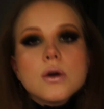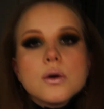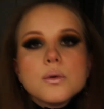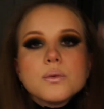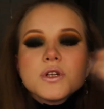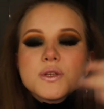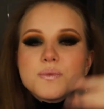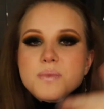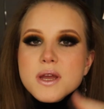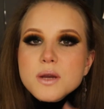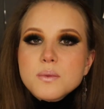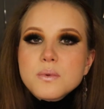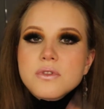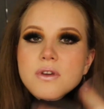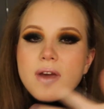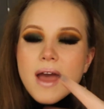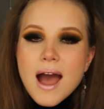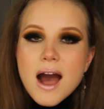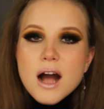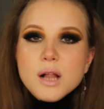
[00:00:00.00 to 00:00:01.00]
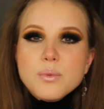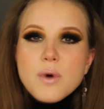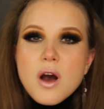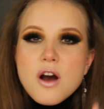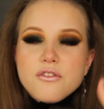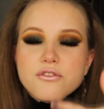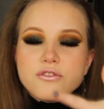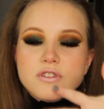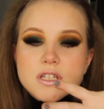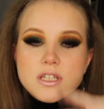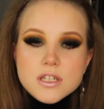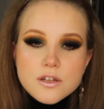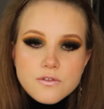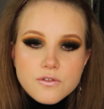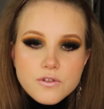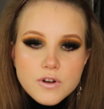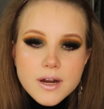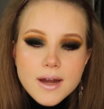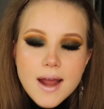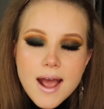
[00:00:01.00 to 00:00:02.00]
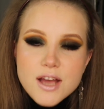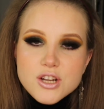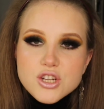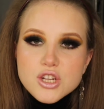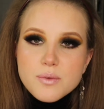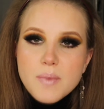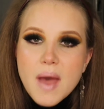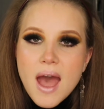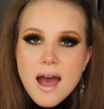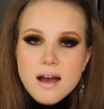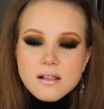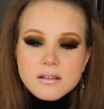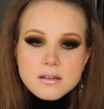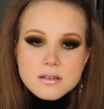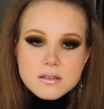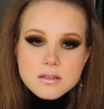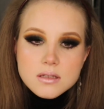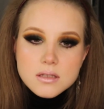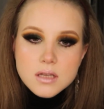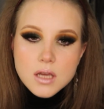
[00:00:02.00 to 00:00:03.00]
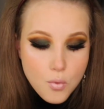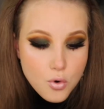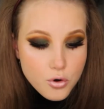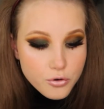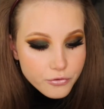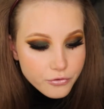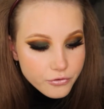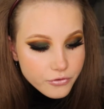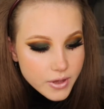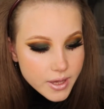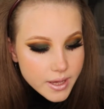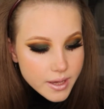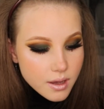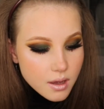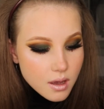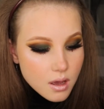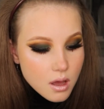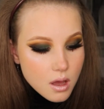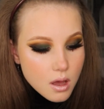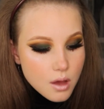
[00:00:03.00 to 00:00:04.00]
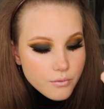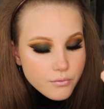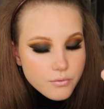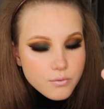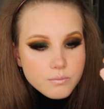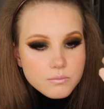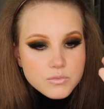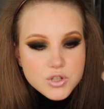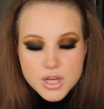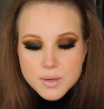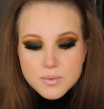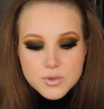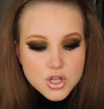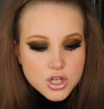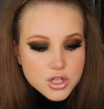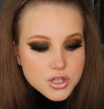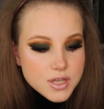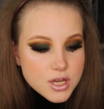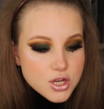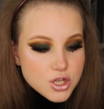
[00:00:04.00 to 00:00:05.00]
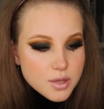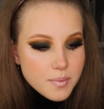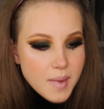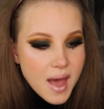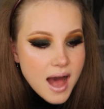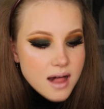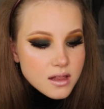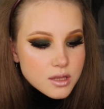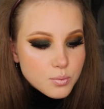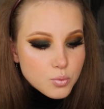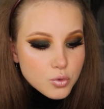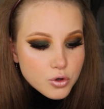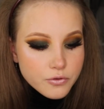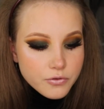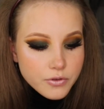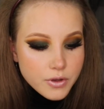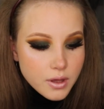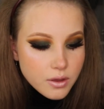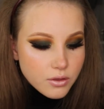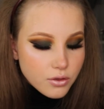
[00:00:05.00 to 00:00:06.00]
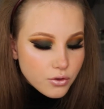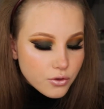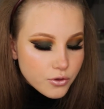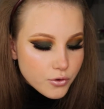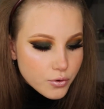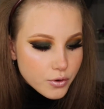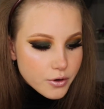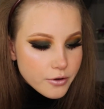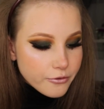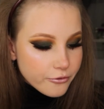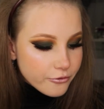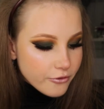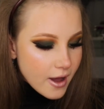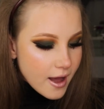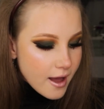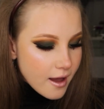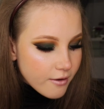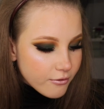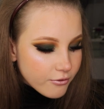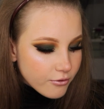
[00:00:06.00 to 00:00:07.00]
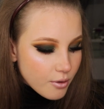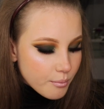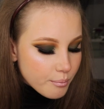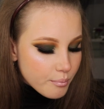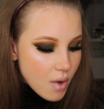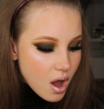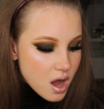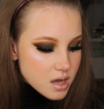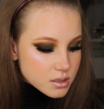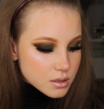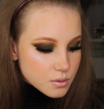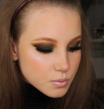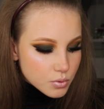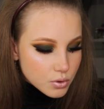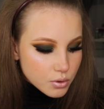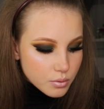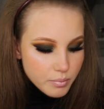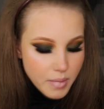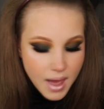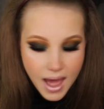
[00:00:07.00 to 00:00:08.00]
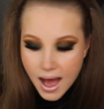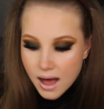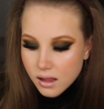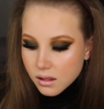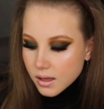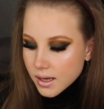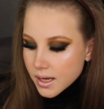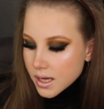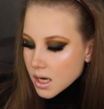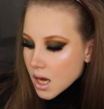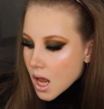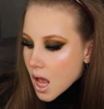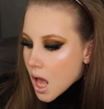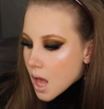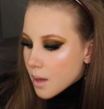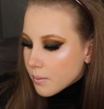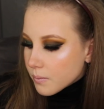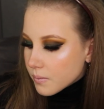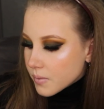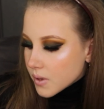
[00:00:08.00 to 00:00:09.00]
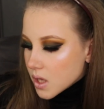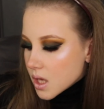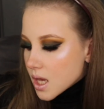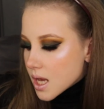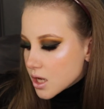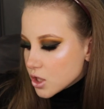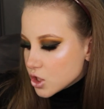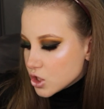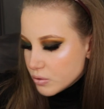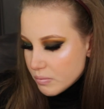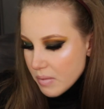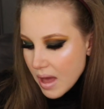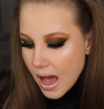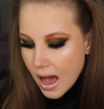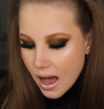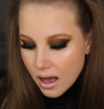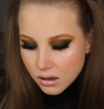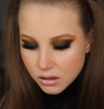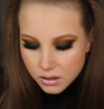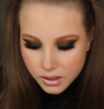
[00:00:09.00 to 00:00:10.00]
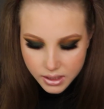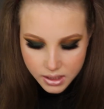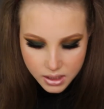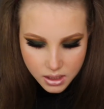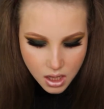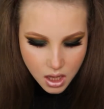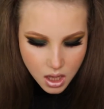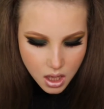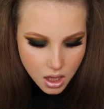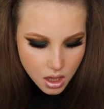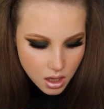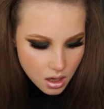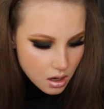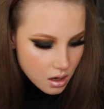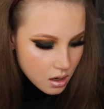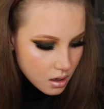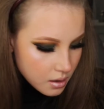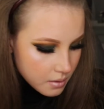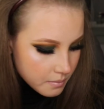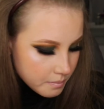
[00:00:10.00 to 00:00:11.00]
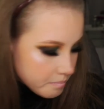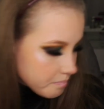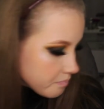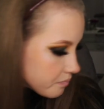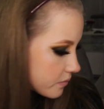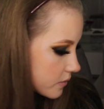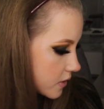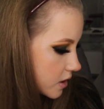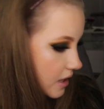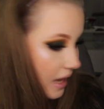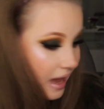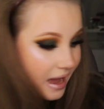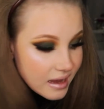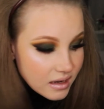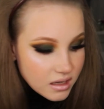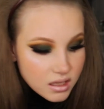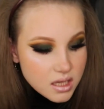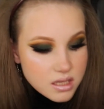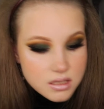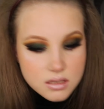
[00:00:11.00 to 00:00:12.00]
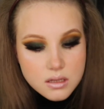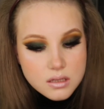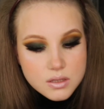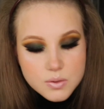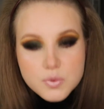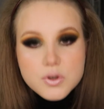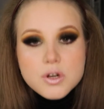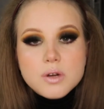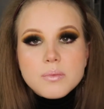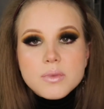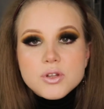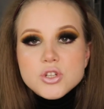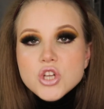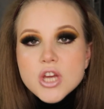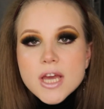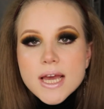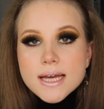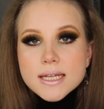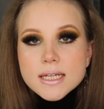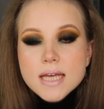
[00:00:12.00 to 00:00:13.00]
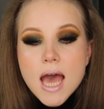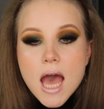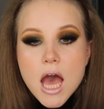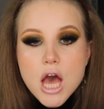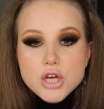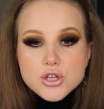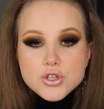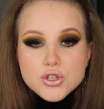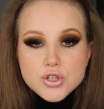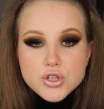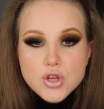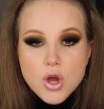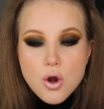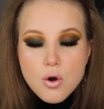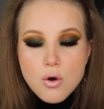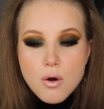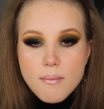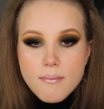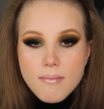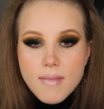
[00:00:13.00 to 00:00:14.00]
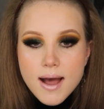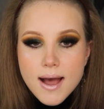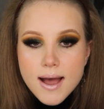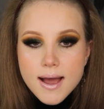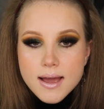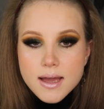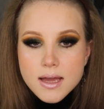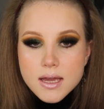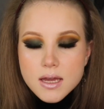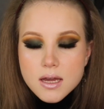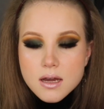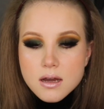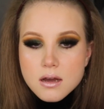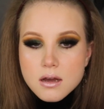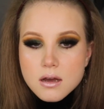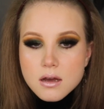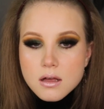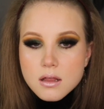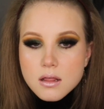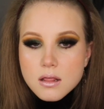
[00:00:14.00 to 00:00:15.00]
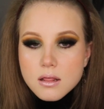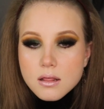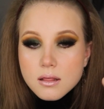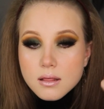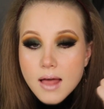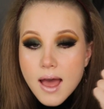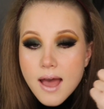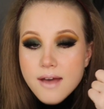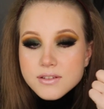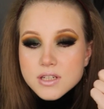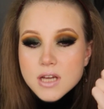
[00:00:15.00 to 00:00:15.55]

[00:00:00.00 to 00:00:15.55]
was made with the help of different eyeshadow palettes. Morphe, James Charles eyeshadow palette, Morphe 35 Boss Mode palette, BH palette. Yeah, and I guess that's pretty much it. So my left